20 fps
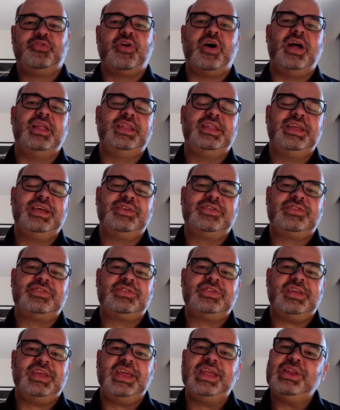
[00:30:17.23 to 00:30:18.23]

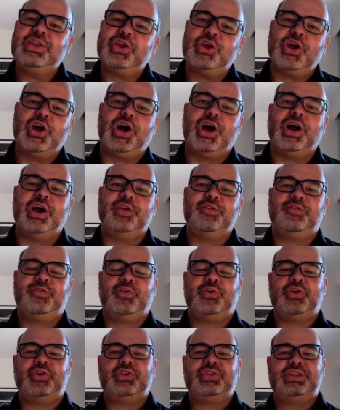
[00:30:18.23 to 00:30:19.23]
fondness in their heart
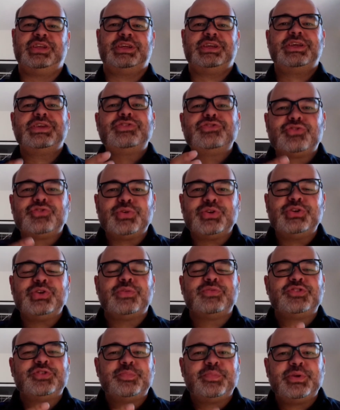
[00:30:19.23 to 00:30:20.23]
for the history
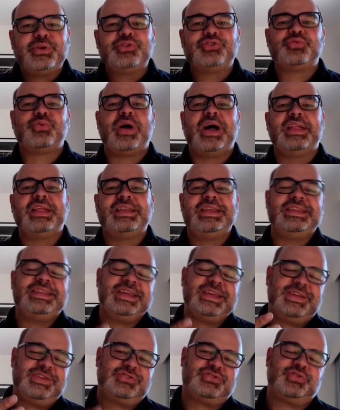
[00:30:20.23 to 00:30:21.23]
of spirituality,
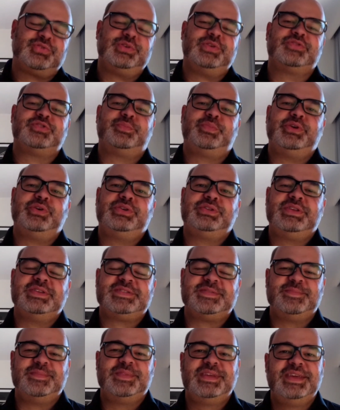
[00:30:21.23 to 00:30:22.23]
the history of
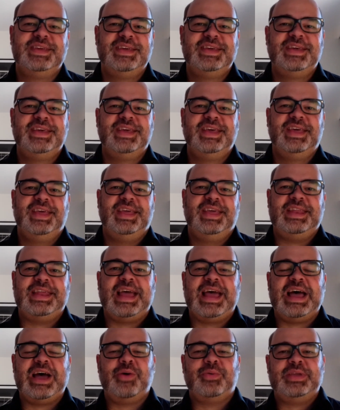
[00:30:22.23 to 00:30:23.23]
Spiritism, and
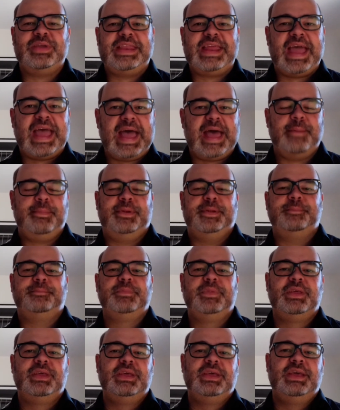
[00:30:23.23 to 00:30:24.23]
how it happened.
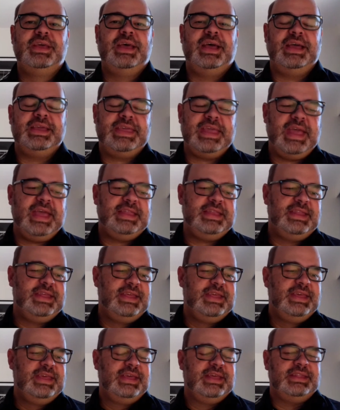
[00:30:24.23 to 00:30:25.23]
Again,
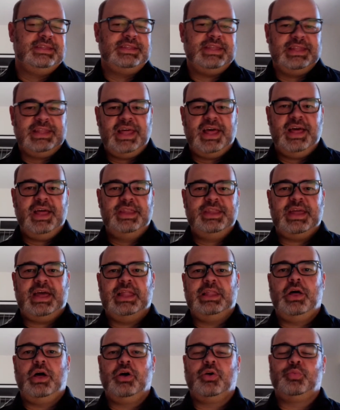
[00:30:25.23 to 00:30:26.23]
Delanne,
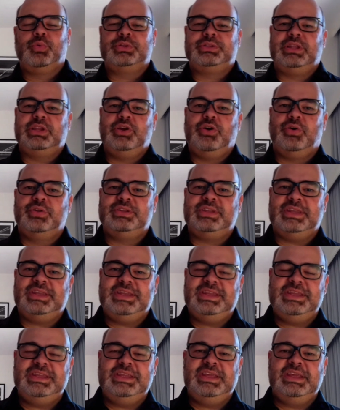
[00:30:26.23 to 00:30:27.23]
along with Léon
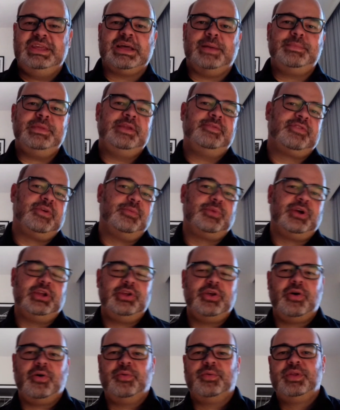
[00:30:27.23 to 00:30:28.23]
Denis, Camille
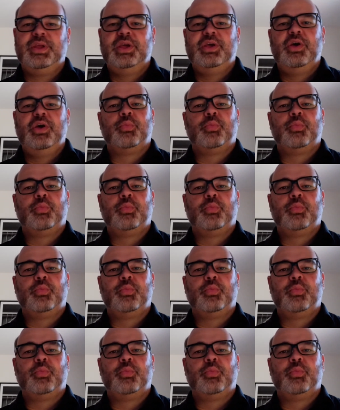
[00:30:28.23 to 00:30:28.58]
Flammarion,